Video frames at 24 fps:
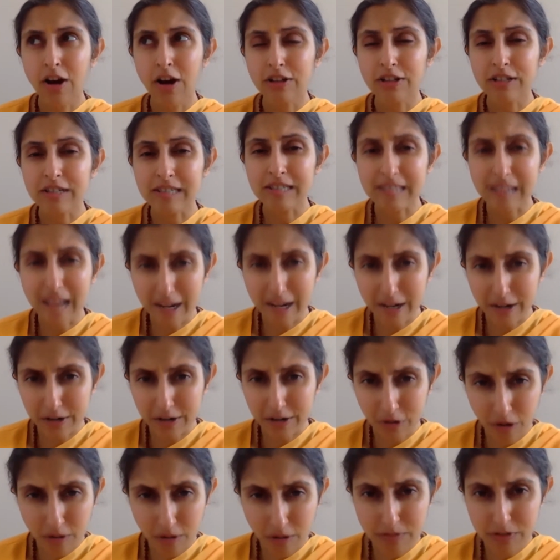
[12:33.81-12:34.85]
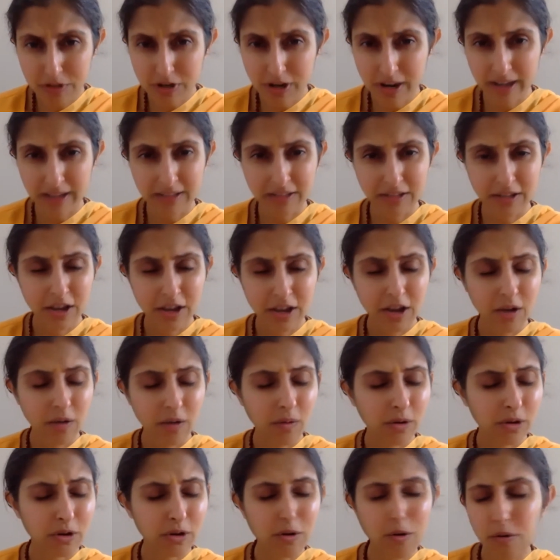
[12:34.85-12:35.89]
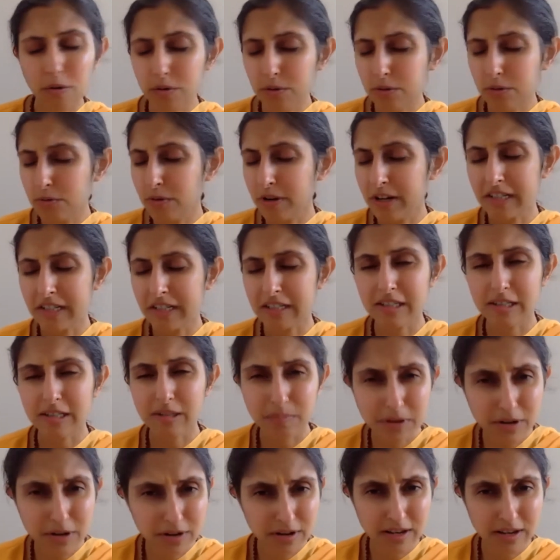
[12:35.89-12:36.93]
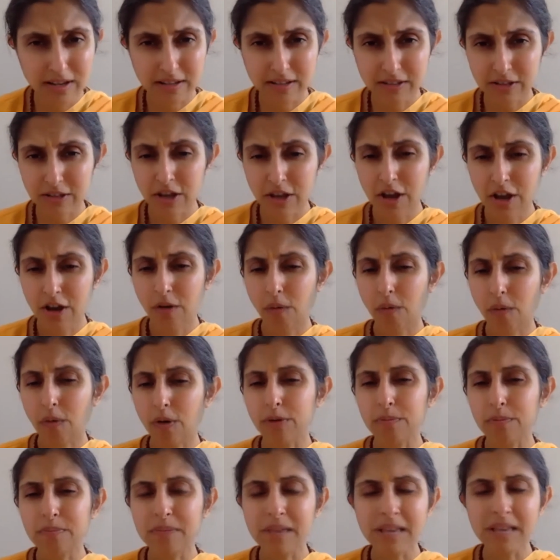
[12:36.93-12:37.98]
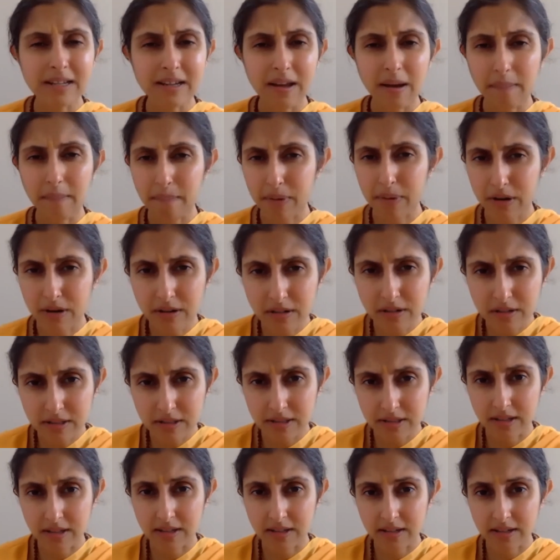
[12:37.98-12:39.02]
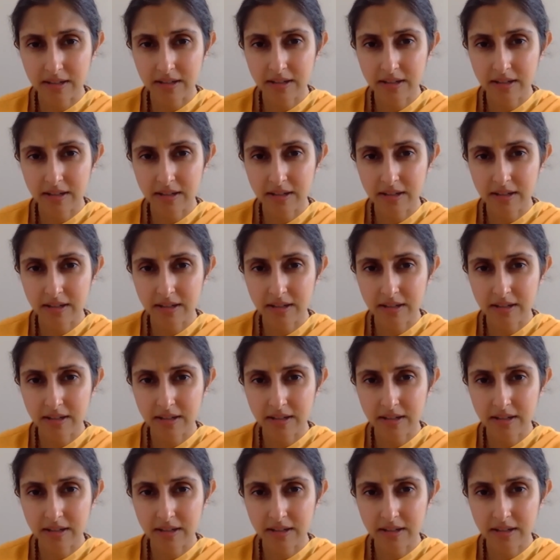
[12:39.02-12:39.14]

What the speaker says: desired object or go through an experience or meet a person,